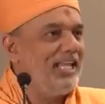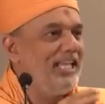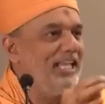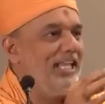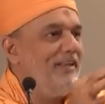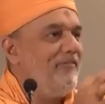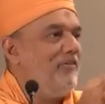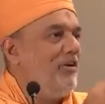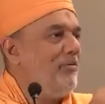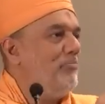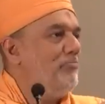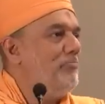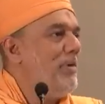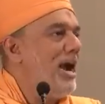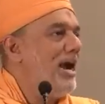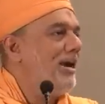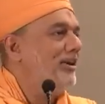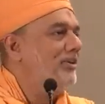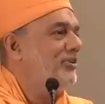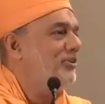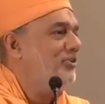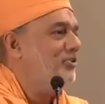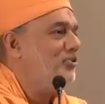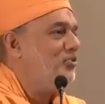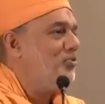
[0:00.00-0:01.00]
give it
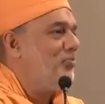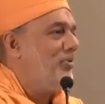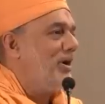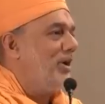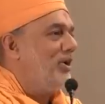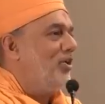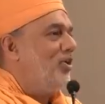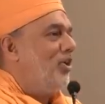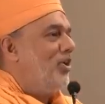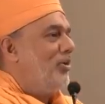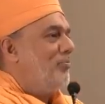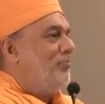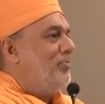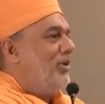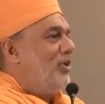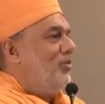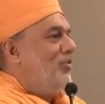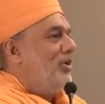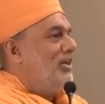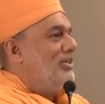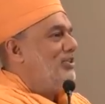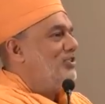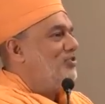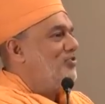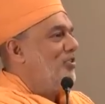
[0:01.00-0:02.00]
back to my God,
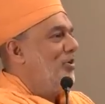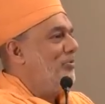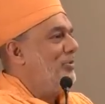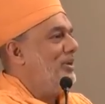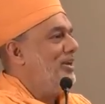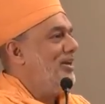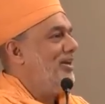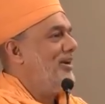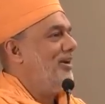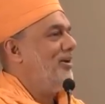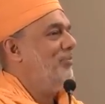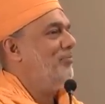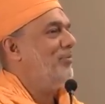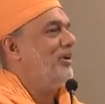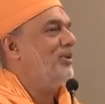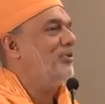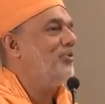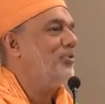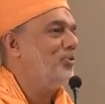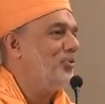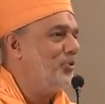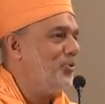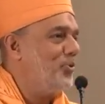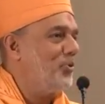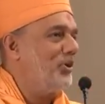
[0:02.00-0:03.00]
Swami Narayan, my
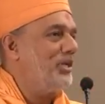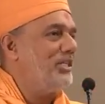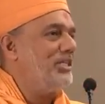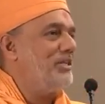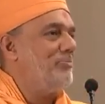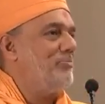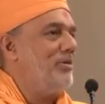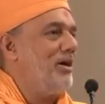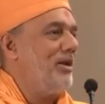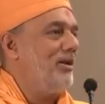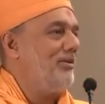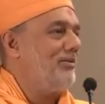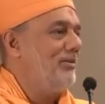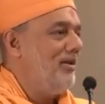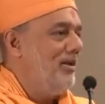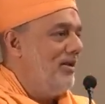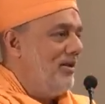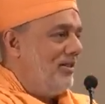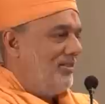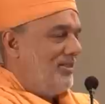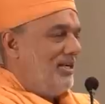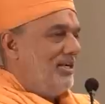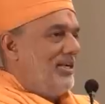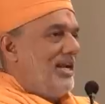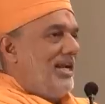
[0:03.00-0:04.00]
Guru Yogiji
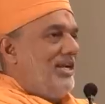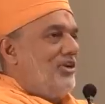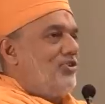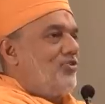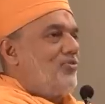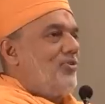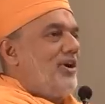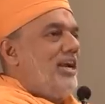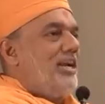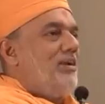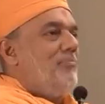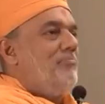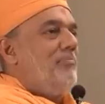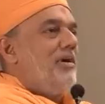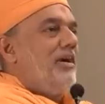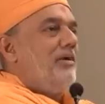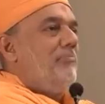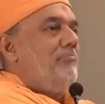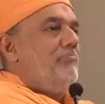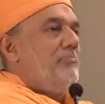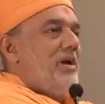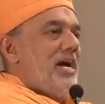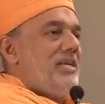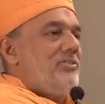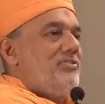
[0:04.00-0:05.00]
Maharaj, that I tried my
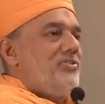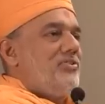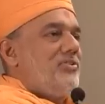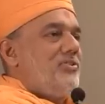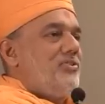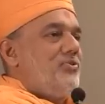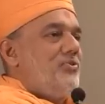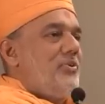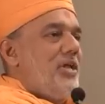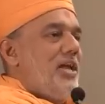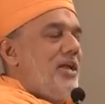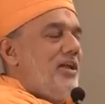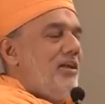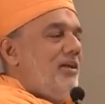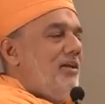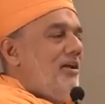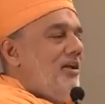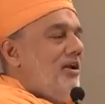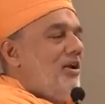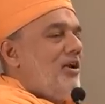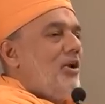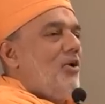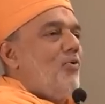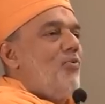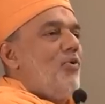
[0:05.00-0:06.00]
best
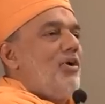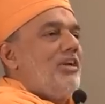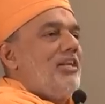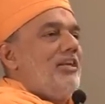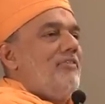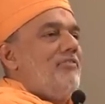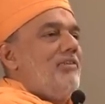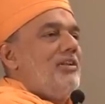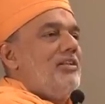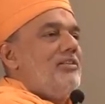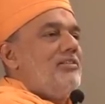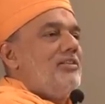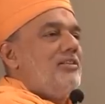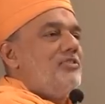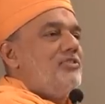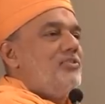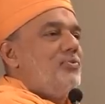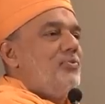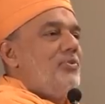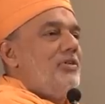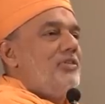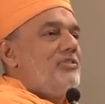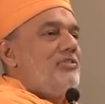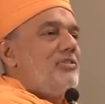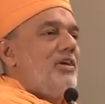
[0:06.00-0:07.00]
today. Now, whatever results
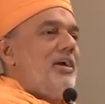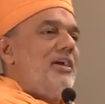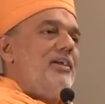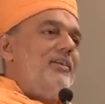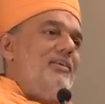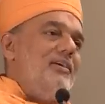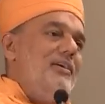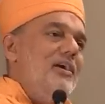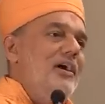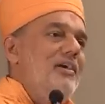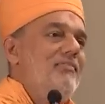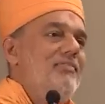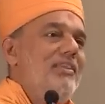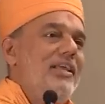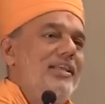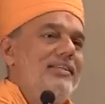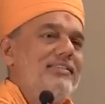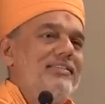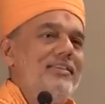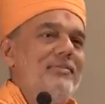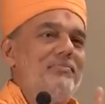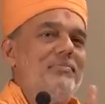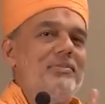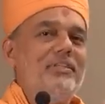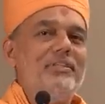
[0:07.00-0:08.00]
you decide, I will
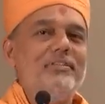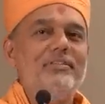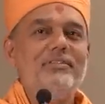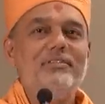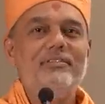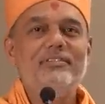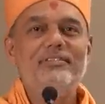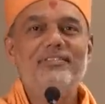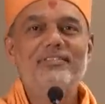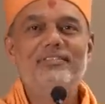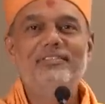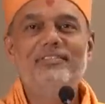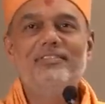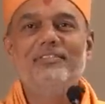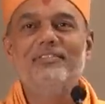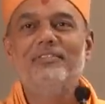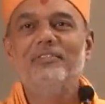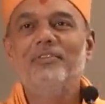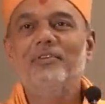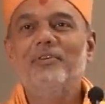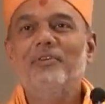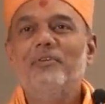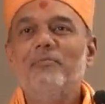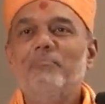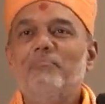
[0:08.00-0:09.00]
accept it.
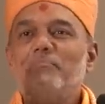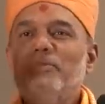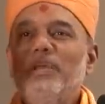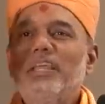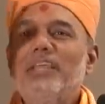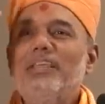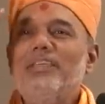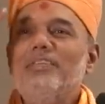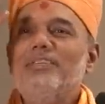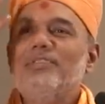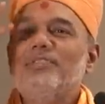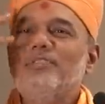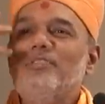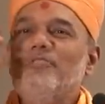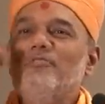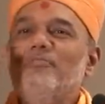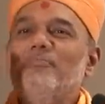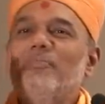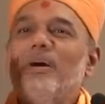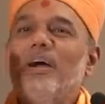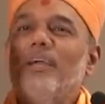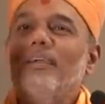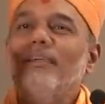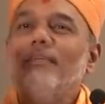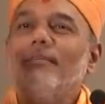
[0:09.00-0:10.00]
Peace of
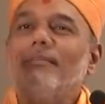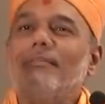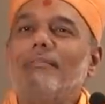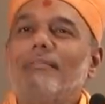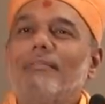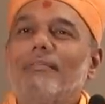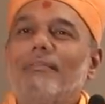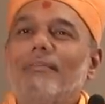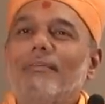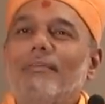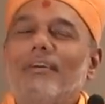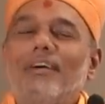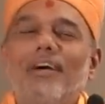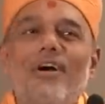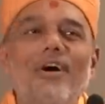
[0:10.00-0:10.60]
mind.